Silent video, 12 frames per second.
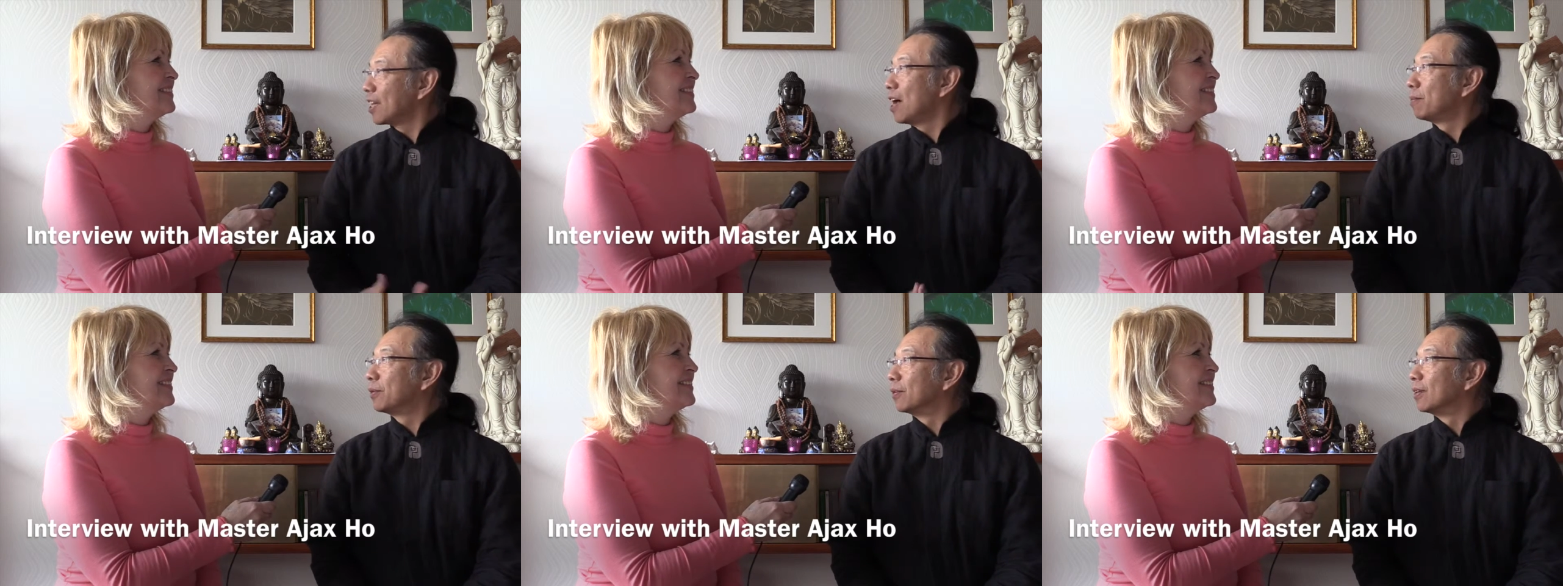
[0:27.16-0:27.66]

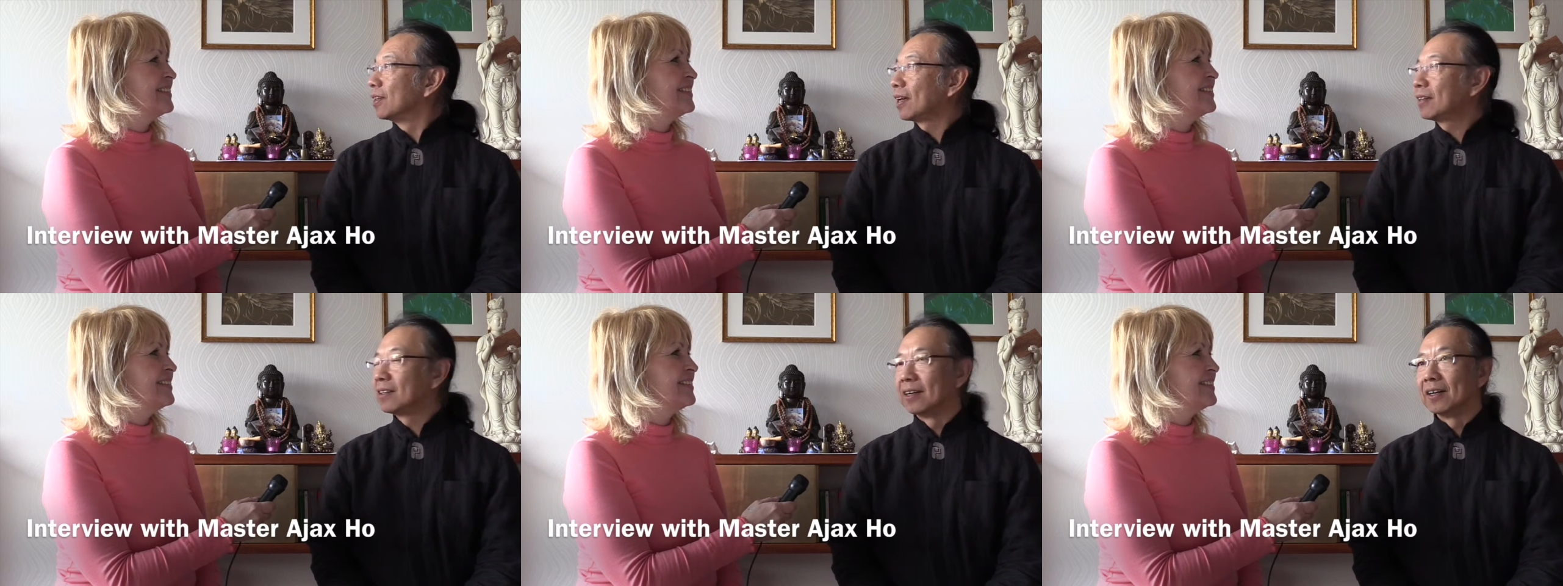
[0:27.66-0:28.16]
Speaker 1: example,
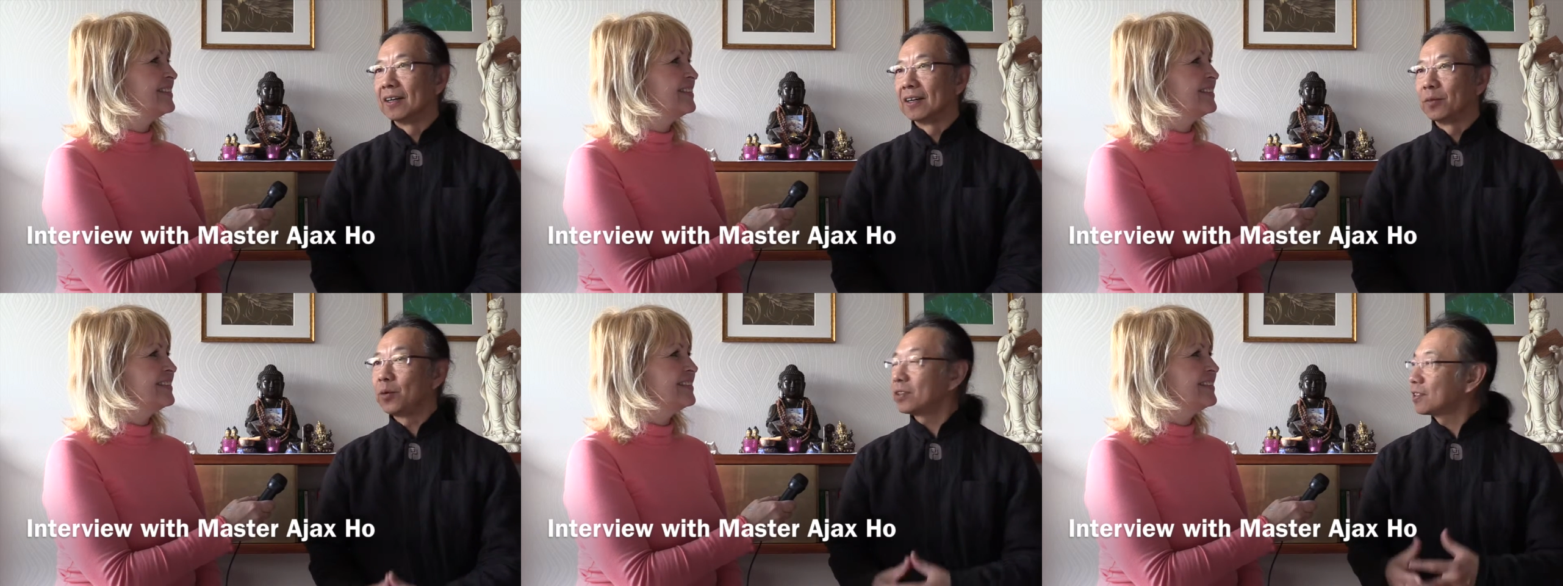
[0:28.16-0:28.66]
like uh,
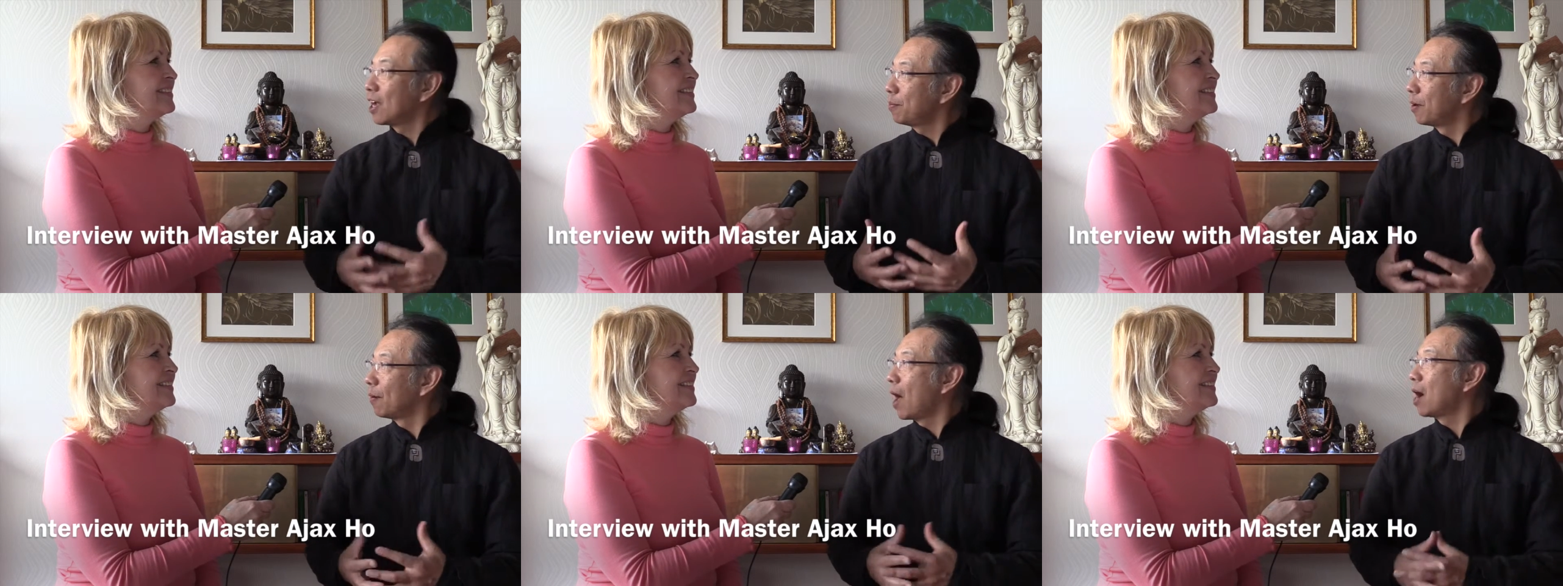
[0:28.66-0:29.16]
what type
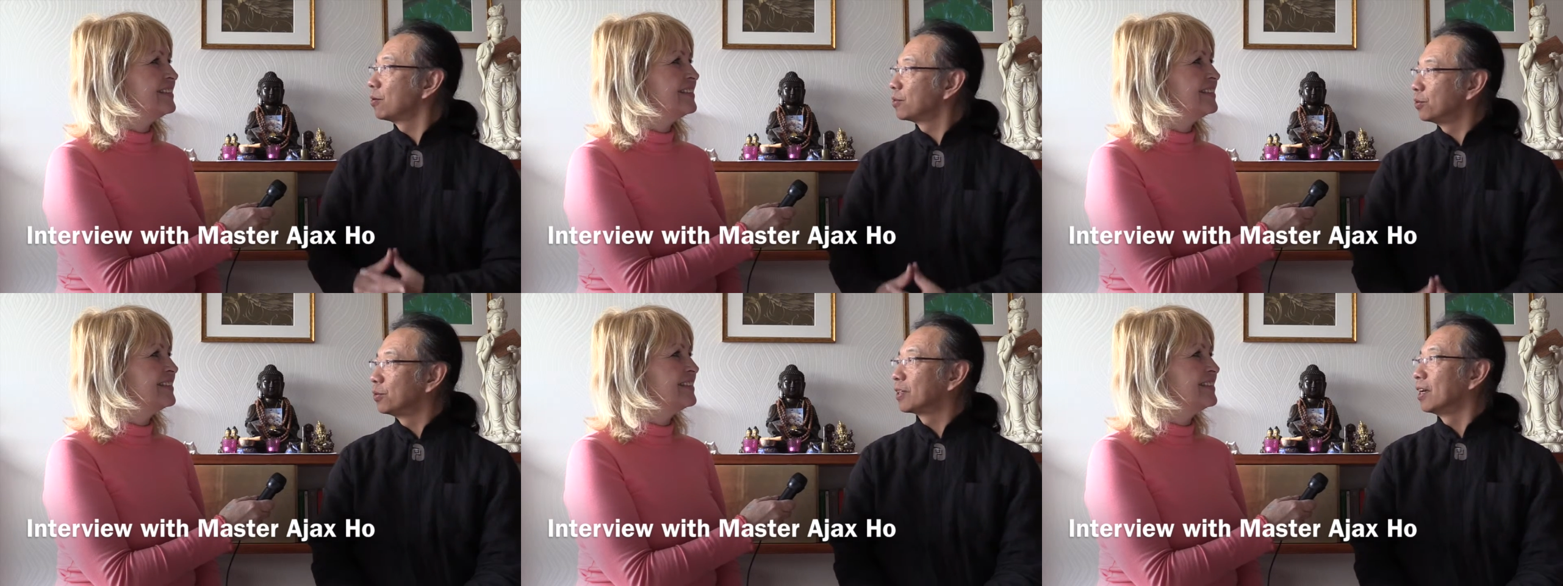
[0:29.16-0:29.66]
of house
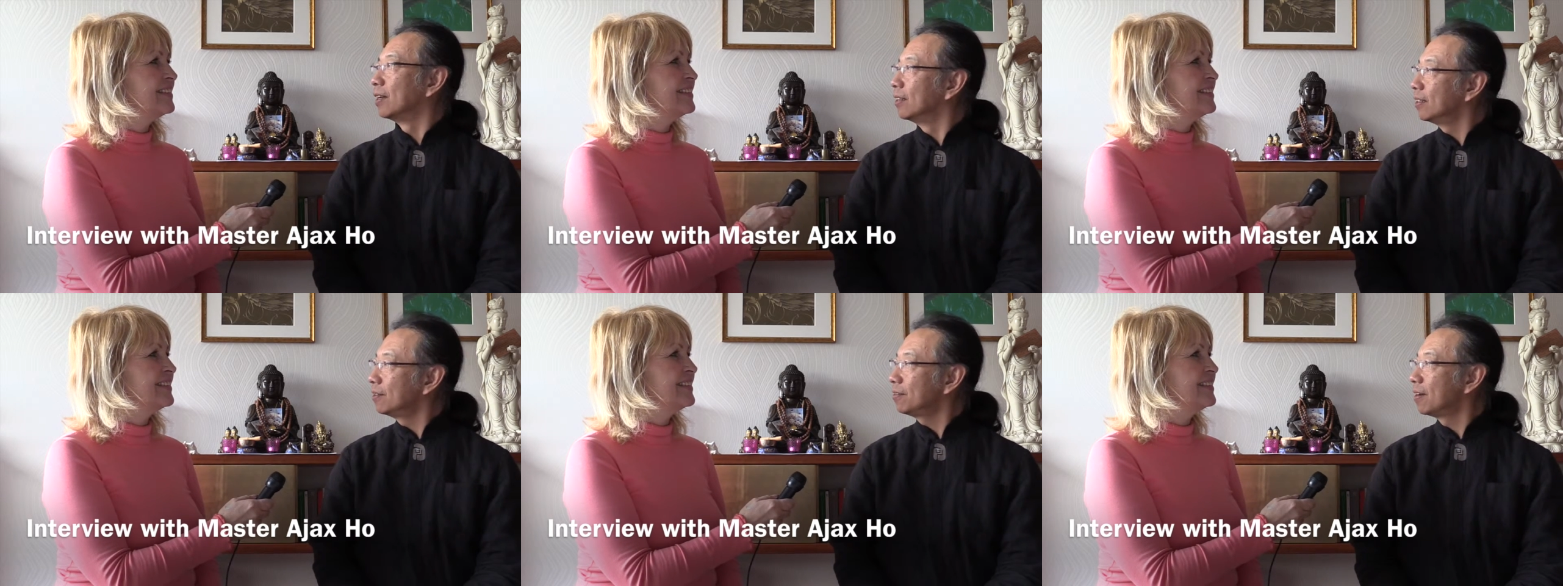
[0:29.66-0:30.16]
you can
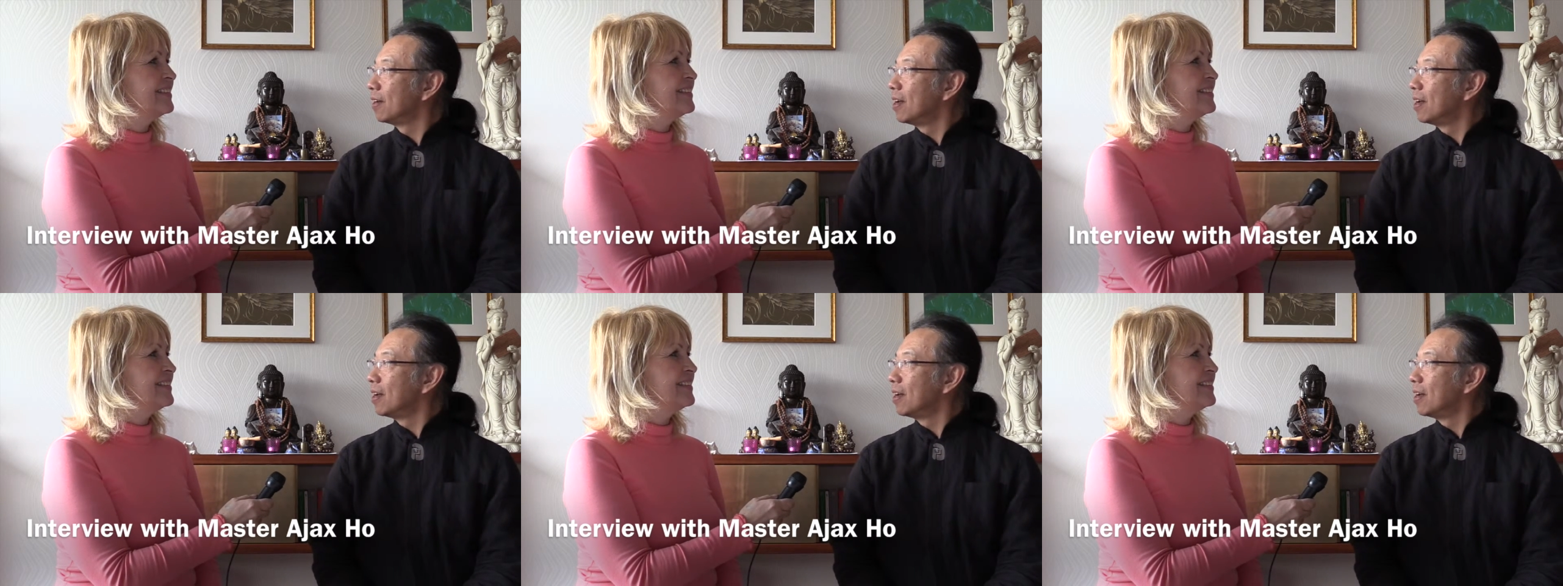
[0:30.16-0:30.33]
live,